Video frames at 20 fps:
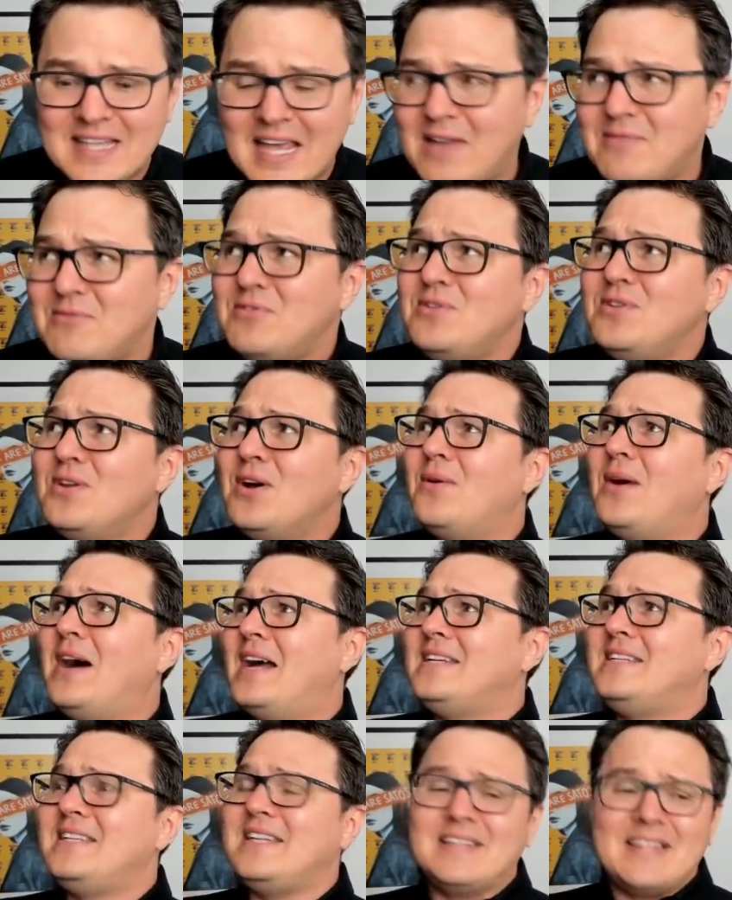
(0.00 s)
I have no
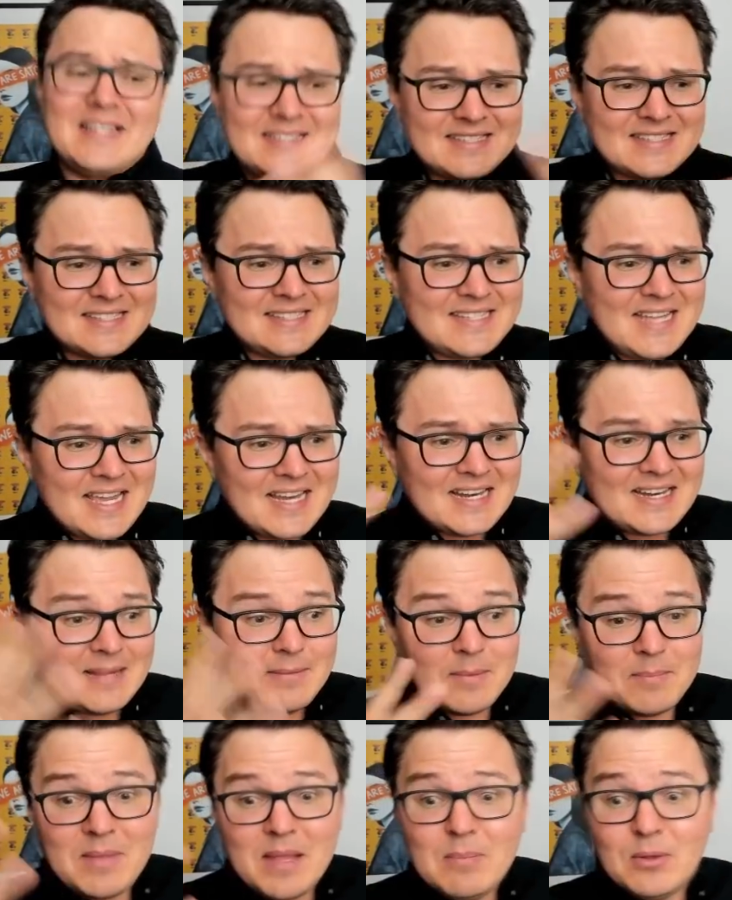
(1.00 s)
idea. That's insanity.
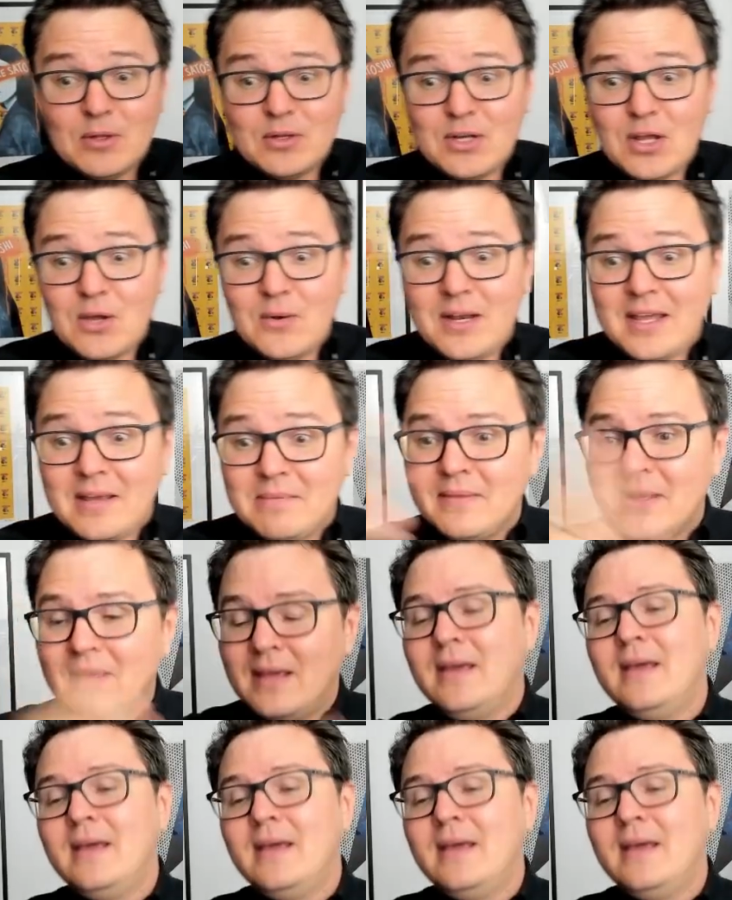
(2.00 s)
But people are doing it.